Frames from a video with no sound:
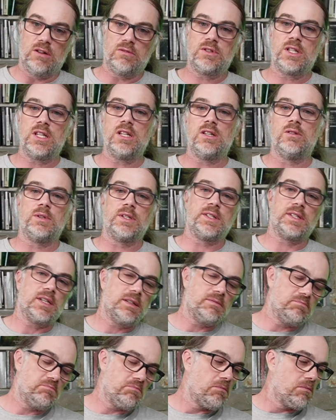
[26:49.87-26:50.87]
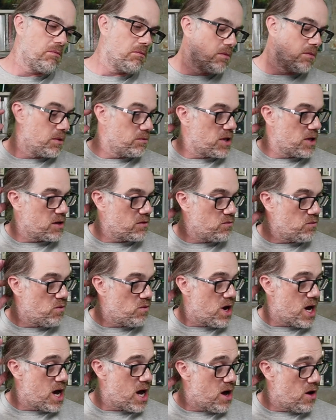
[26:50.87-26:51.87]
deal with it. I'm like,
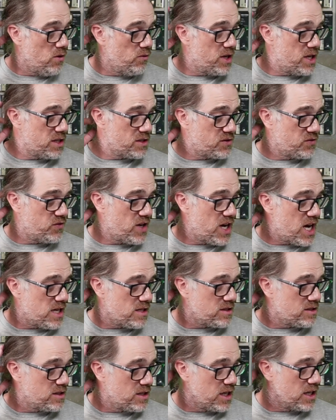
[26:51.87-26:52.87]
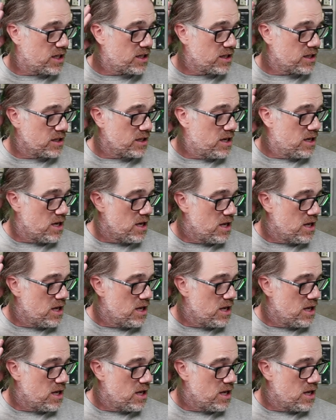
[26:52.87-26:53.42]
wow, that's fascinating.